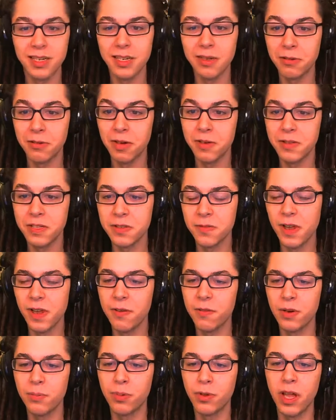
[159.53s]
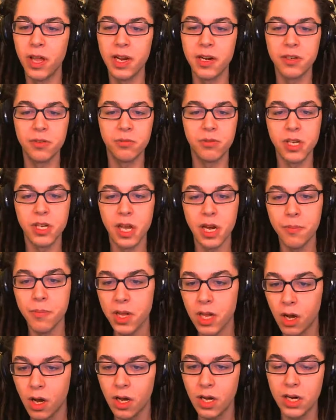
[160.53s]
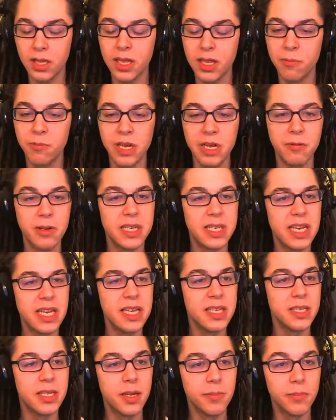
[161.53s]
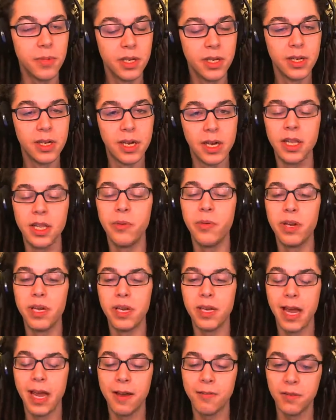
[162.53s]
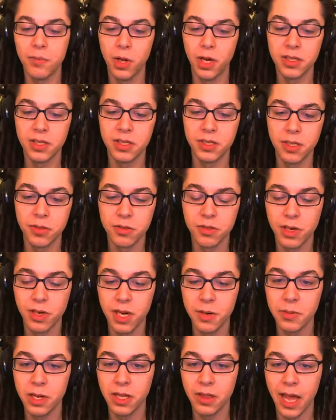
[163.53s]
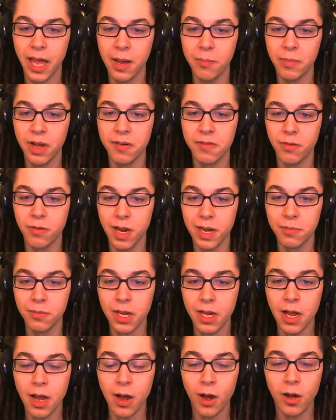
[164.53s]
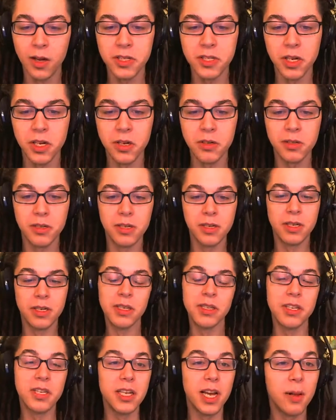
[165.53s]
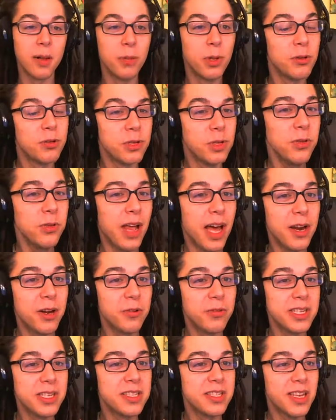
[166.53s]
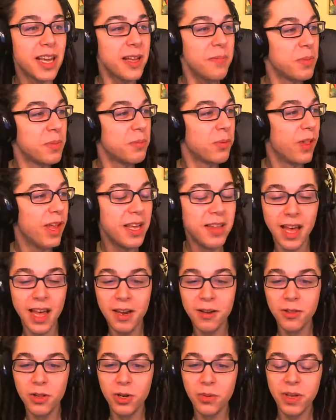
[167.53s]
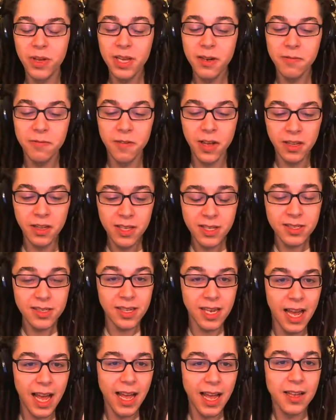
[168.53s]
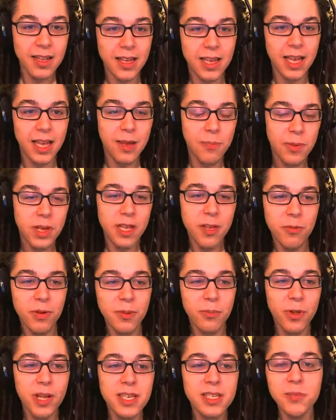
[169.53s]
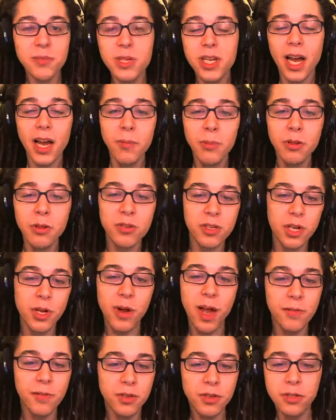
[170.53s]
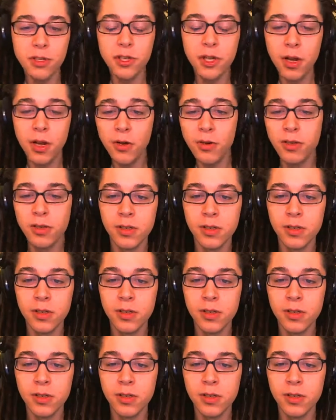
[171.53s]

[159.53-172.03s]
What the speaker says: one of his favorite players was going to be on, and then we teased him, and then we didn't have him on. So sorry about that, my friend. Also, the Diablo 2 ladder reset. Been playing that a little bit. Fellas, huh? Hippie, you want to play some Diablo 2 after the show?